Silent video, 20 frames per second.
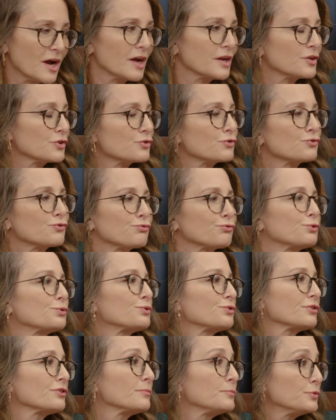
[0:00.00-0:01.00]
not true
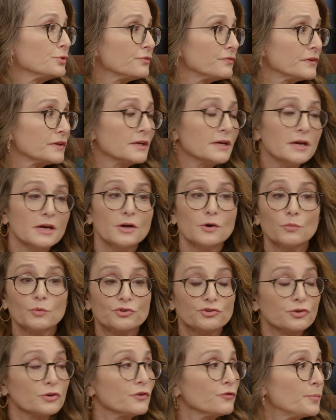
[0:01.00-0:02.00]
to the movie,
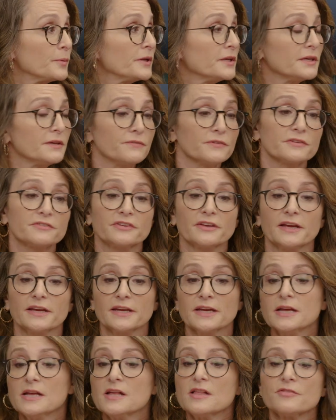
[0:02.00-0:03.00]
which could have been even
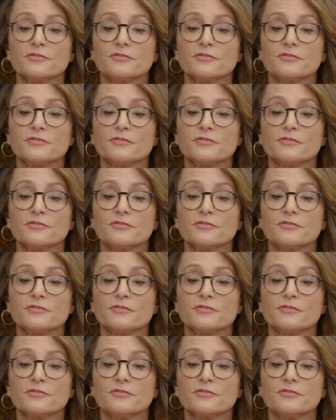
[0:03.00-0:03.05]
saying,